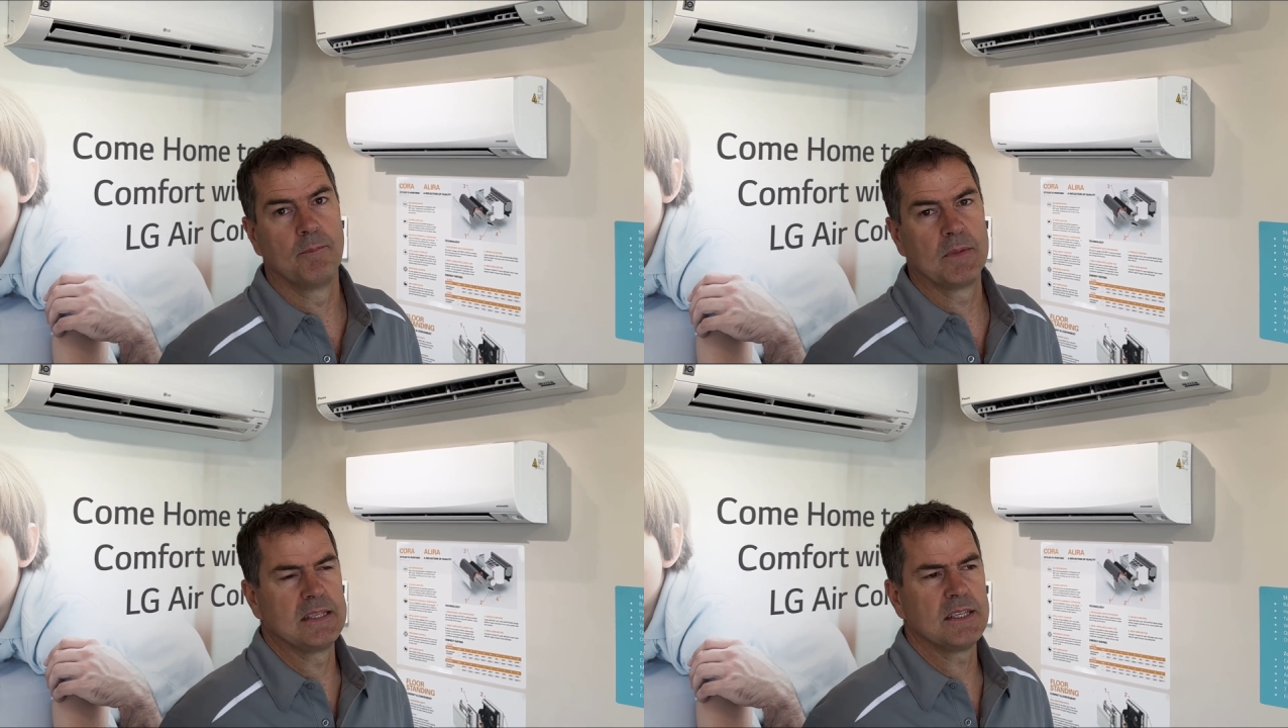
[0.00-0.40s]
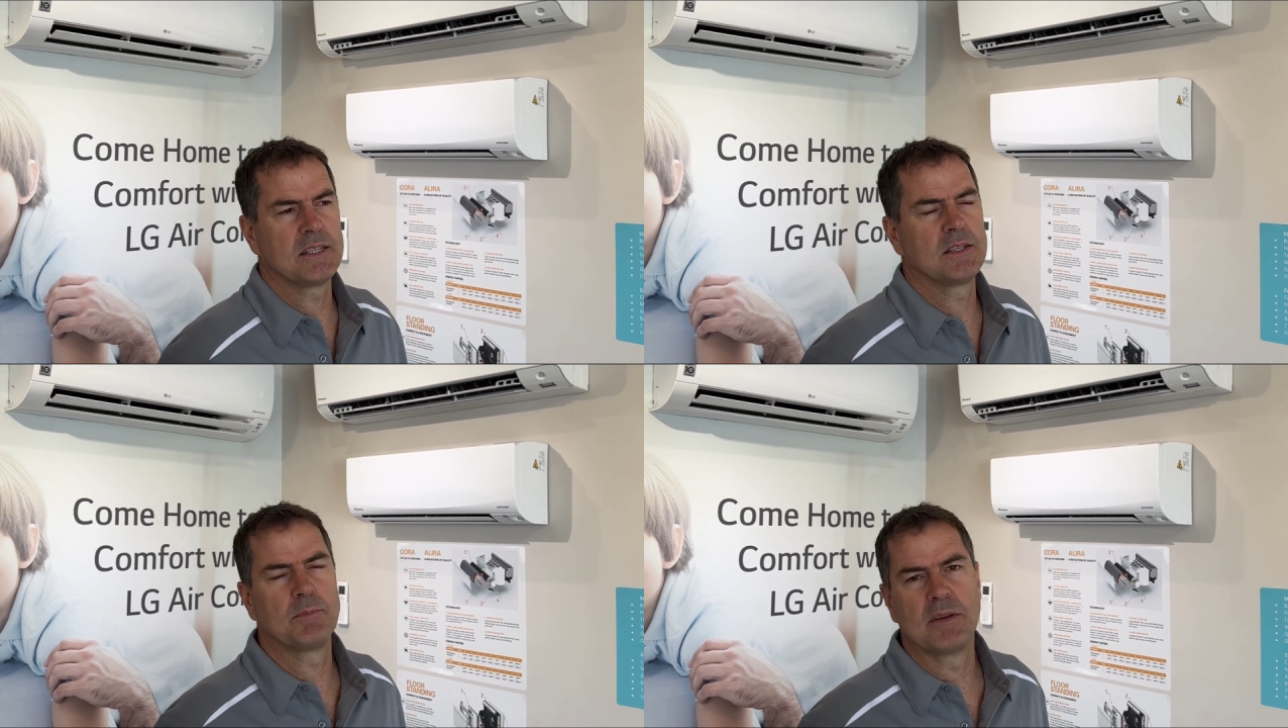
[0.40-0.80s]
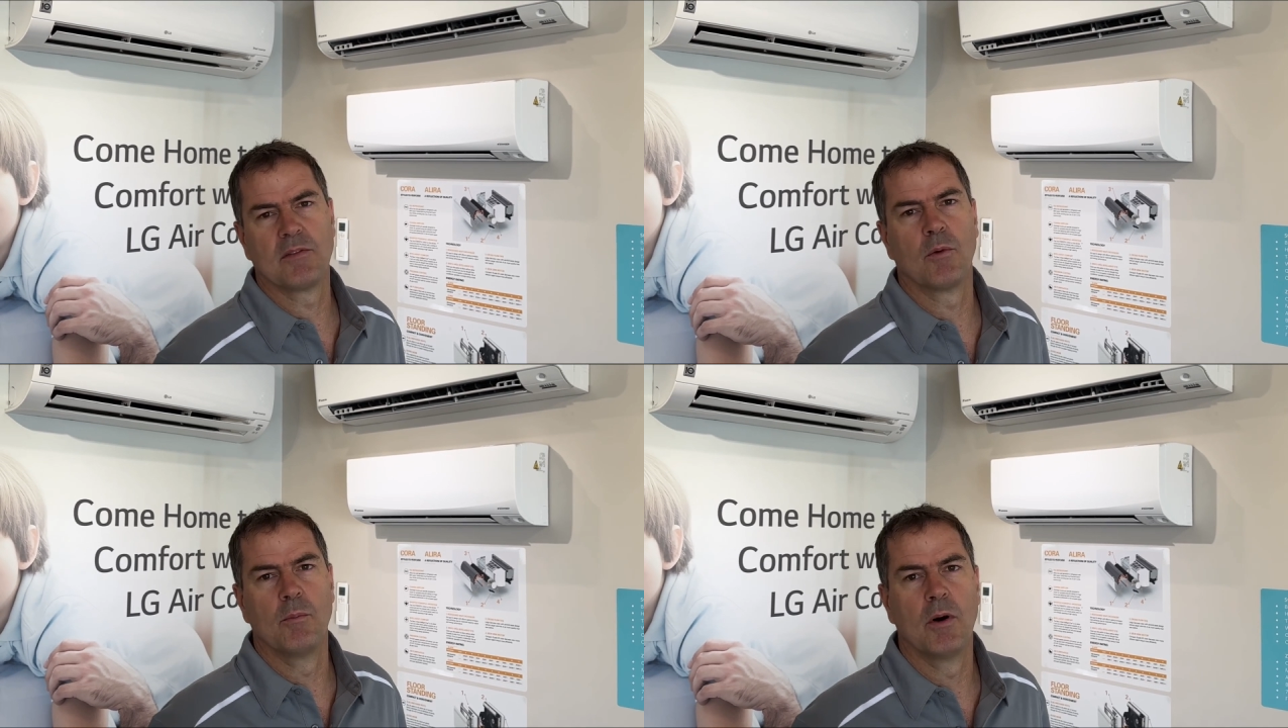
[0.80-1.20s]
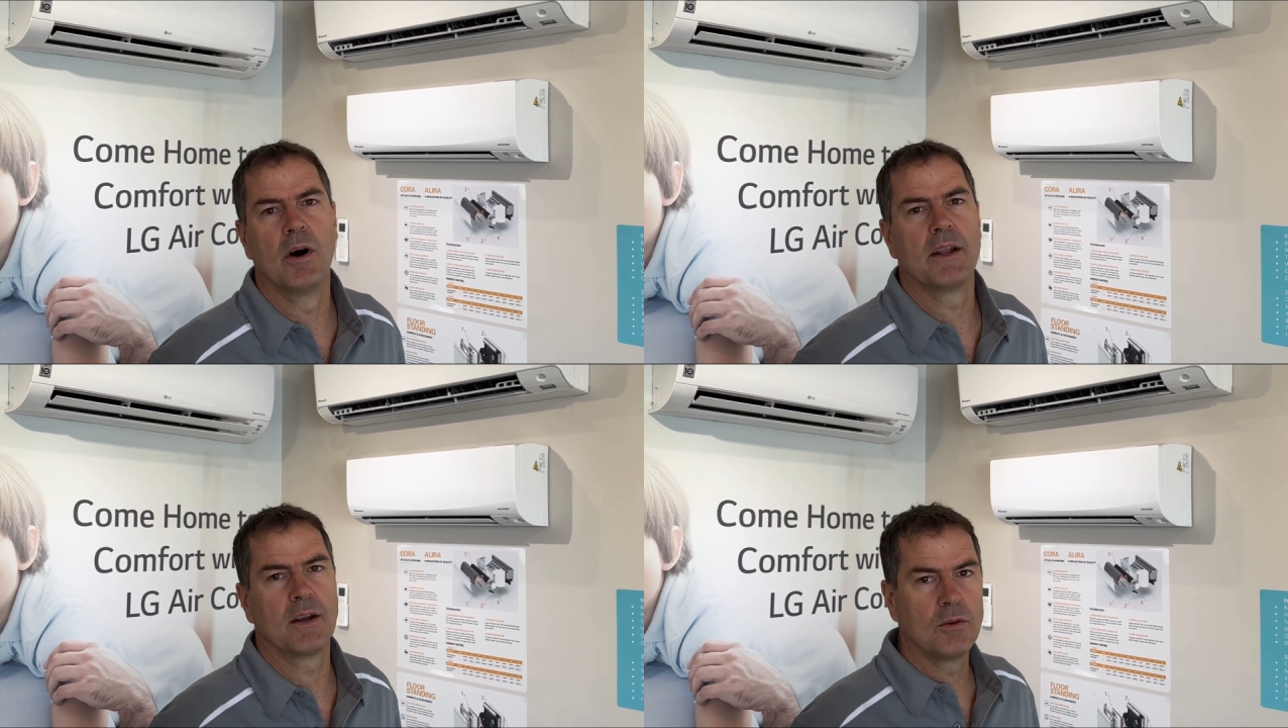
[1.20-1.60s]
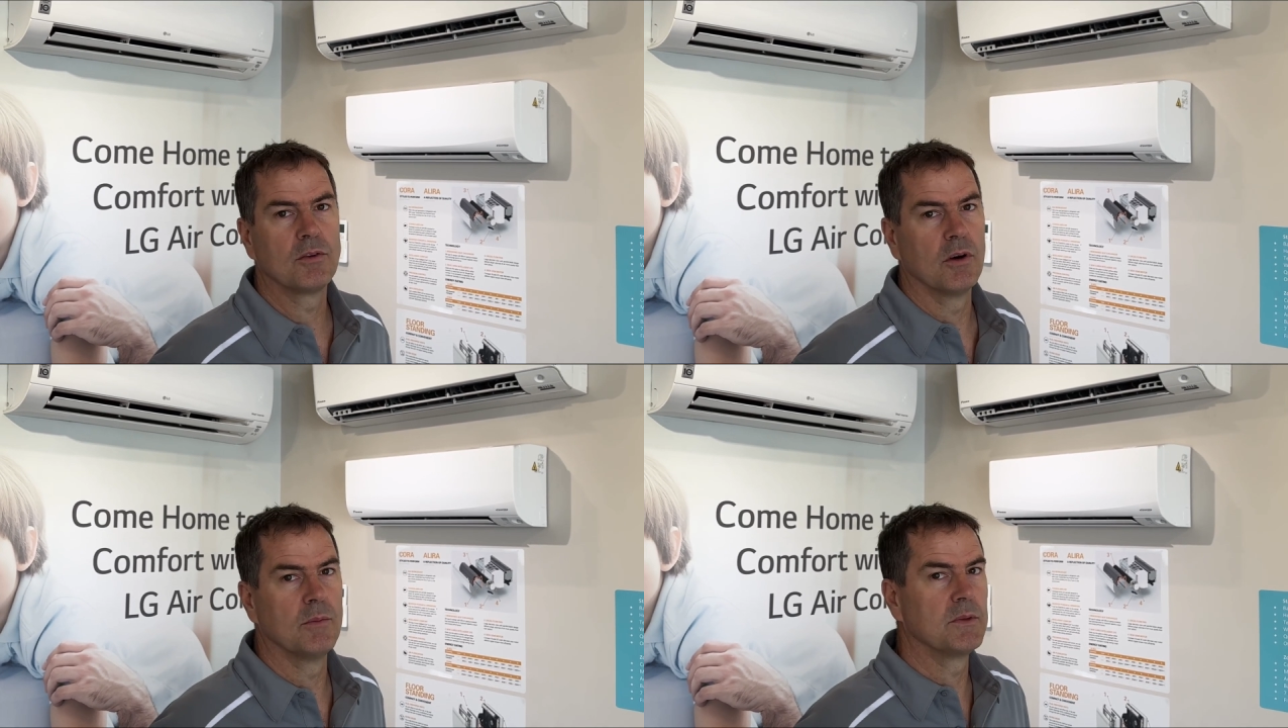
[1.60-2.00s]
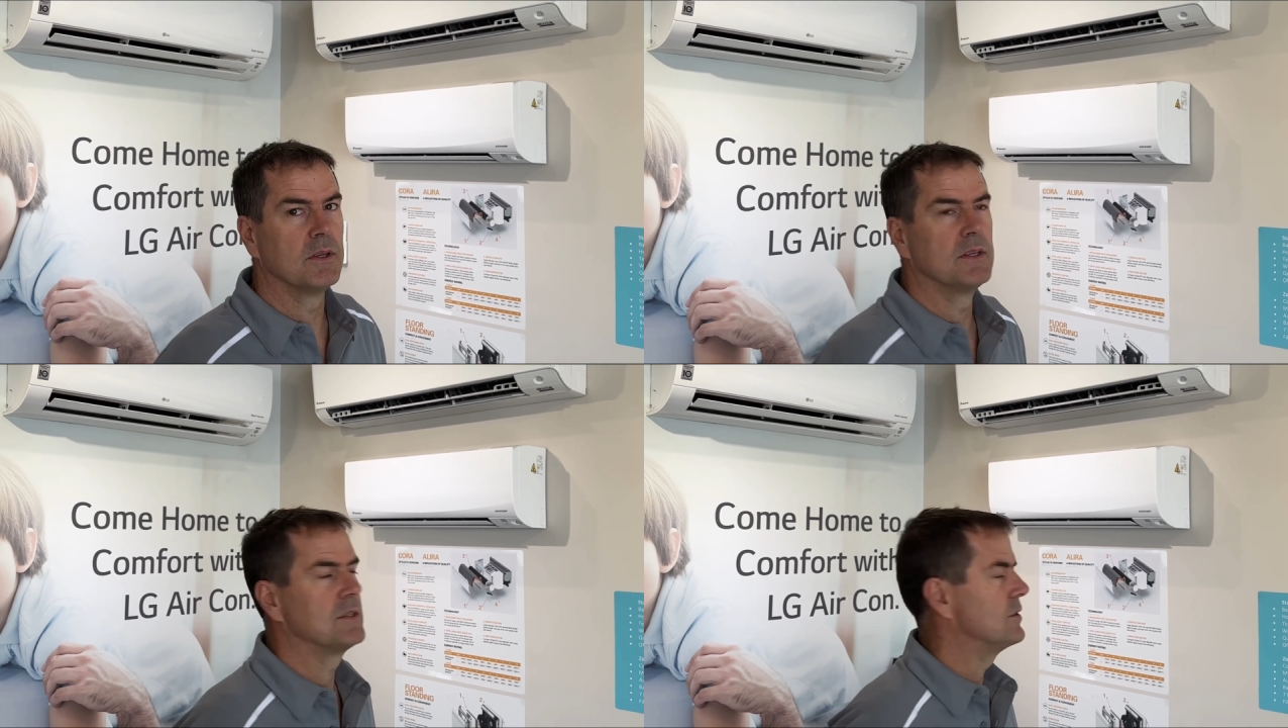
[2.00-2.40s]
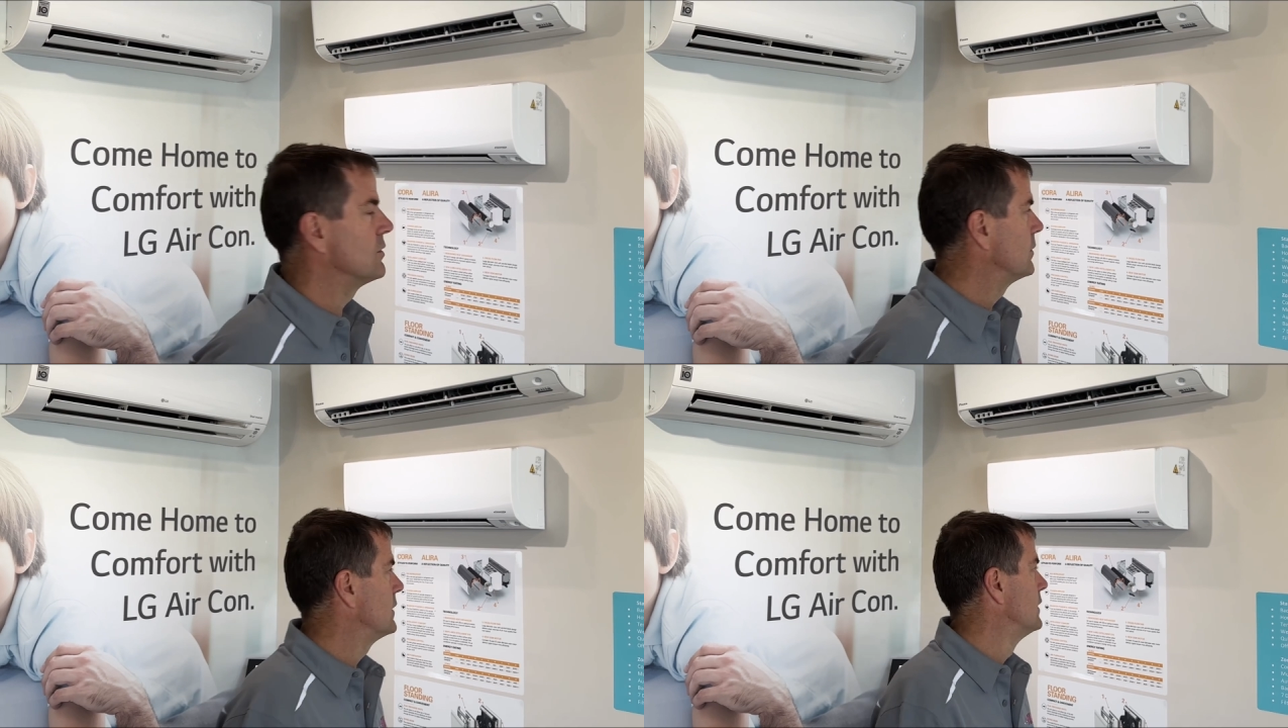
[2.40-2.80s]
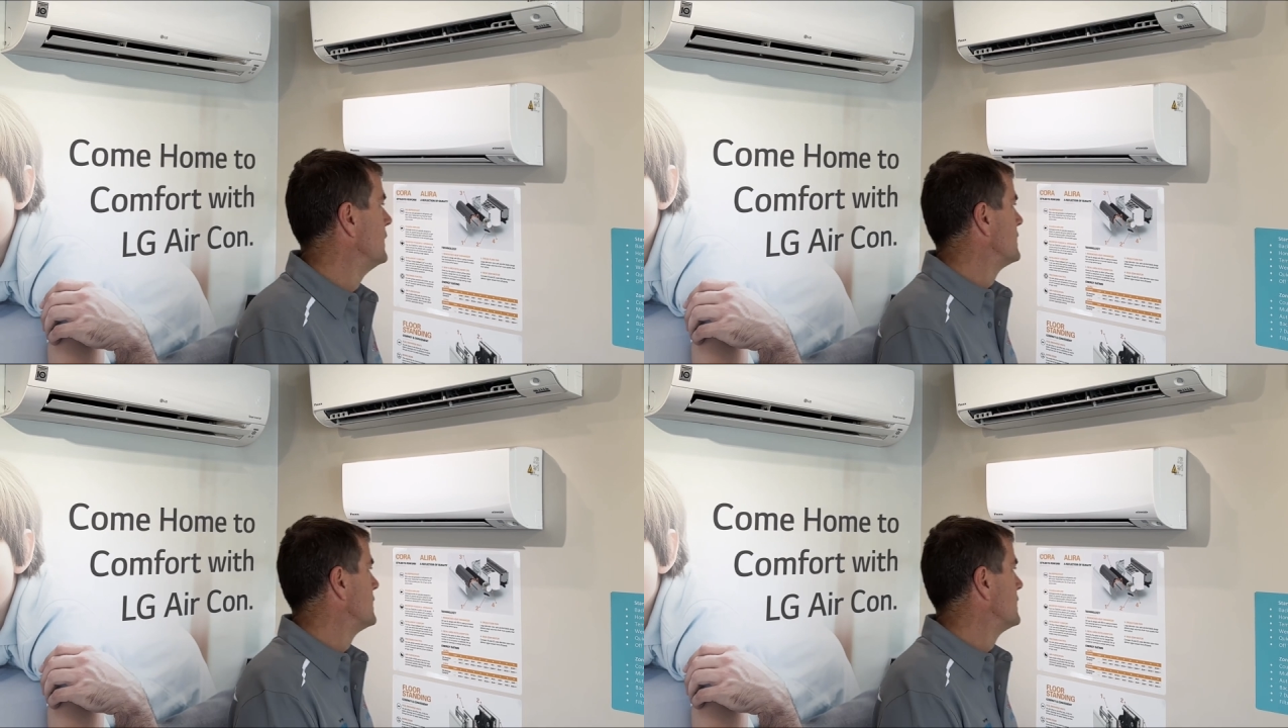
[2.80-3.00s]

this is a bit of a reminder, a good time to do it.